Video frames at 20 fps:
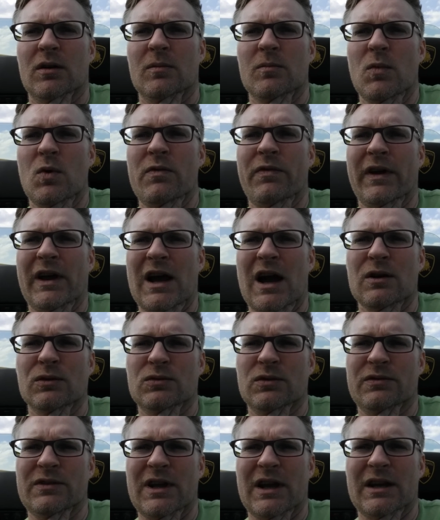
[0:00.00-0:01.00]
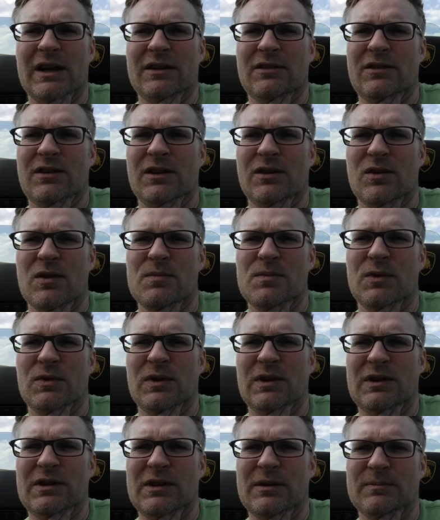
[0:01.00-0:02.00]
moving out of the NXT
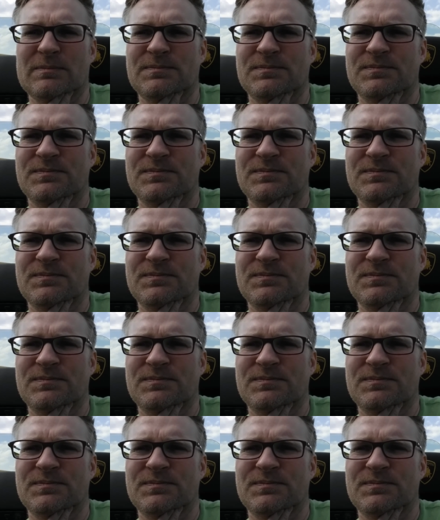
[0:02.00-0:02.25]
community.